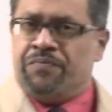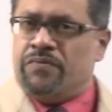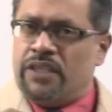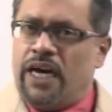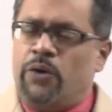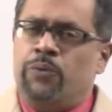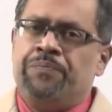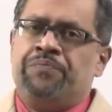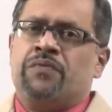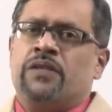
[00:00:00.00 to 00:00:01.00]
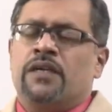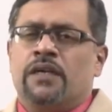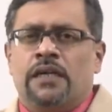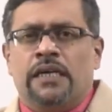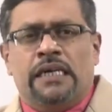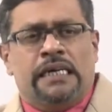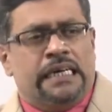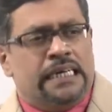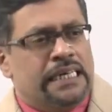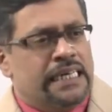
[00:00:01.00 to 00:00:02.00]
Now,
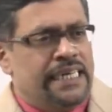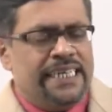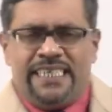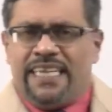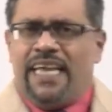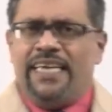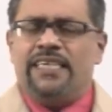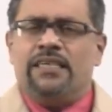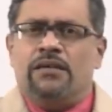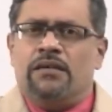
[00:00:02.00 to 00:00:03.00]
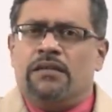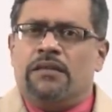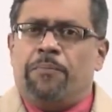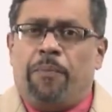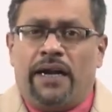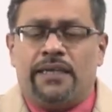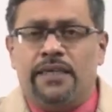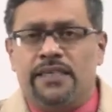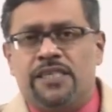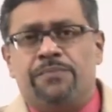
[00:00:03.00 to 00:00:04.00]
it's like the
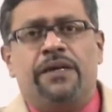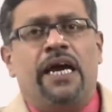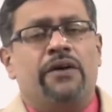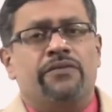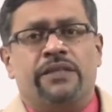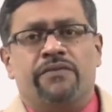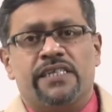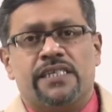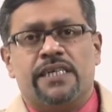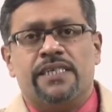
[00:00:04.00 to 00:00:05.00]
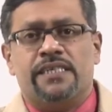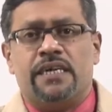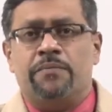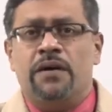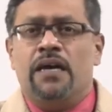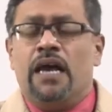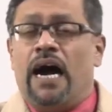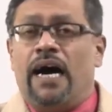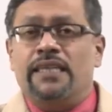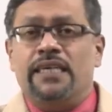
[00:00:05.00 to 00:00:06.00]
partners may have invested some
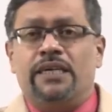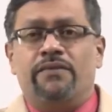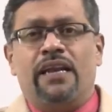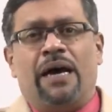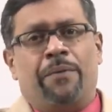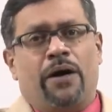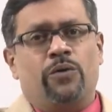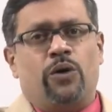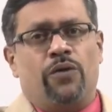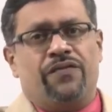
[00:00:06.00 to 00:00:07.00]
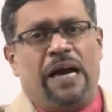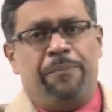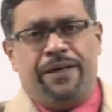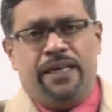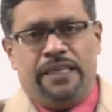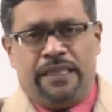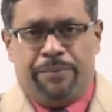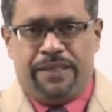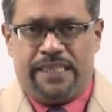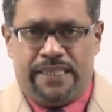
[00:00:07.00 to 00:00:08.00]
unequal amount of capital in the
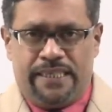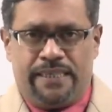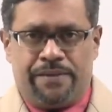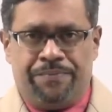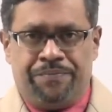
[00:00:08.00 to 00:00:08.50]
business.